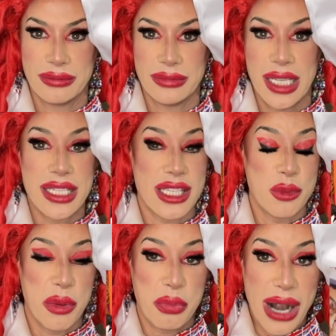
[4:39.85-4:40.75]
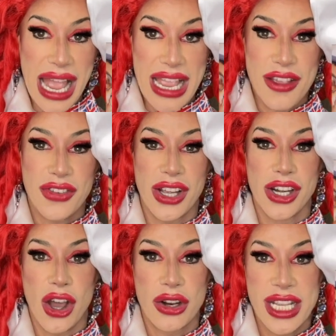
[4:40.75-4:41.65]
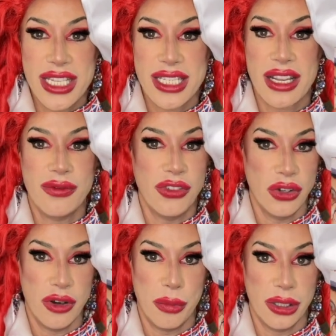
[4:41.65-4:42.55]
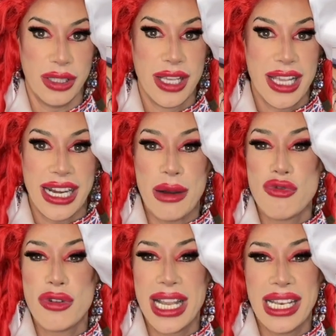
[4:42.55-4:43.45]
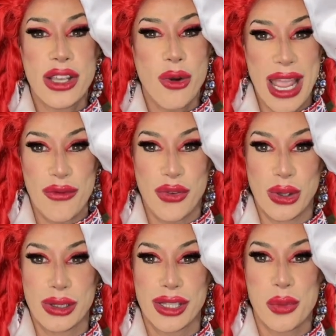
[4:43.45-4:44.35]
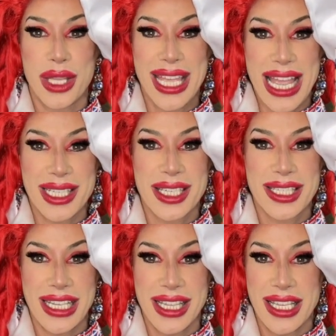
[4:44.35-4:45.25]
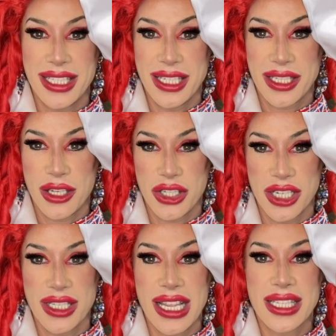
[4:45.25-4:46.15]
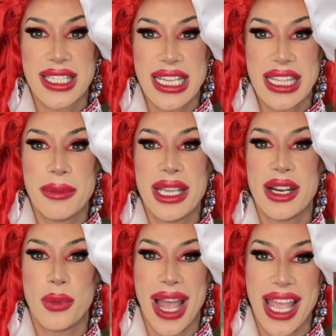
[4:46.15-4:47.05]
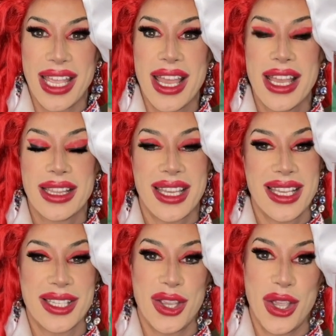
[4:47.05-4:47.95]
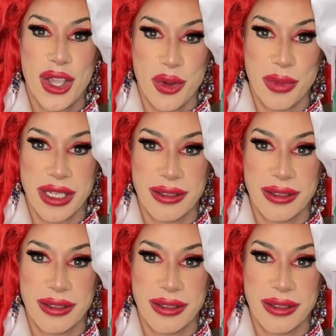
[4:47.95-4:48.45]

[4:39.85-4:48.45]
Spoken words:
It's super brave and honest and vulnerable. And I'm really grateful that we get to see these discussions and see them in a way that is human.